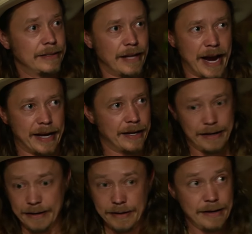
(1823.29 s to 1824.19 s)
Like,
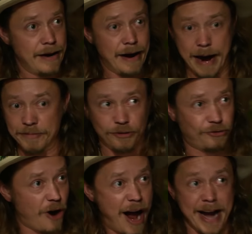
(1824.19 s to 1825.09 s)
I'm just
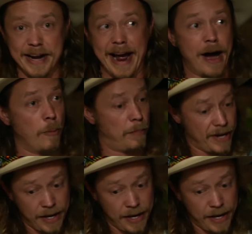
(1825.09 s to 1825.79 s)
trying to help